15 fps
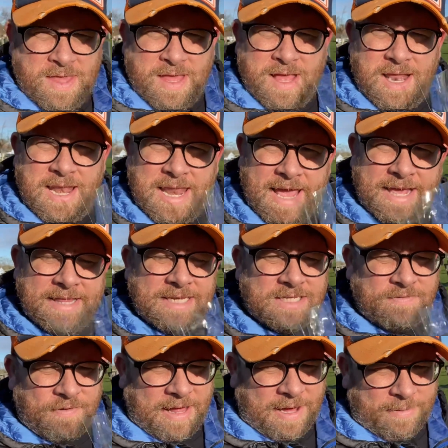lay these
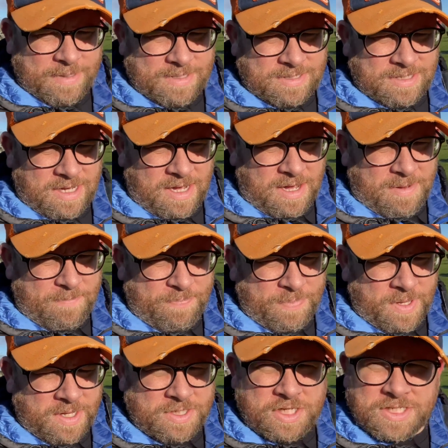flowers
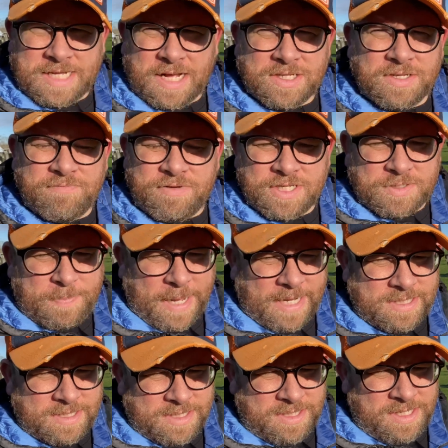just out of
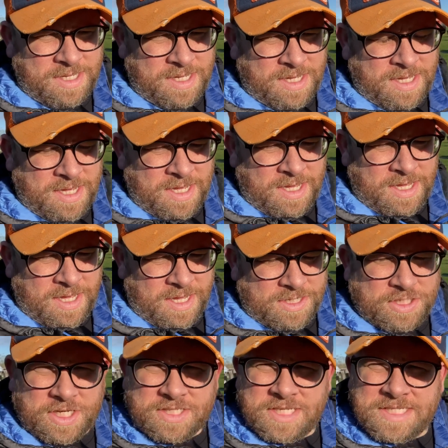respect and
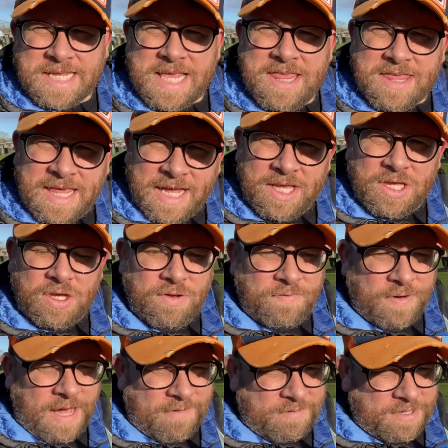just to say thank you for
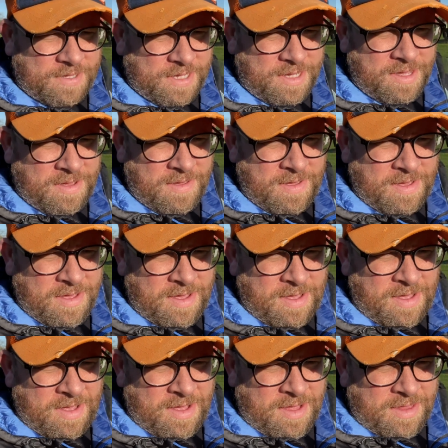everything
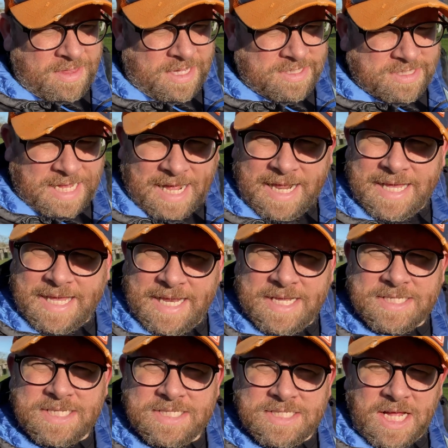that Sir Alec
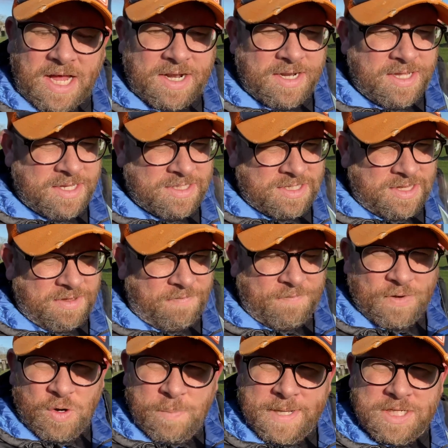Guinness has done to the
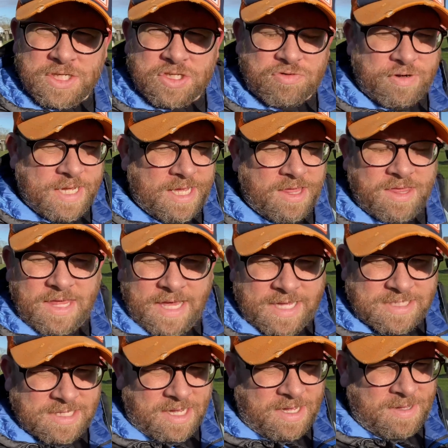film industry,
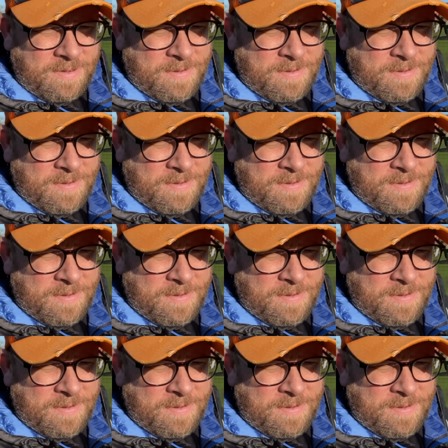theatre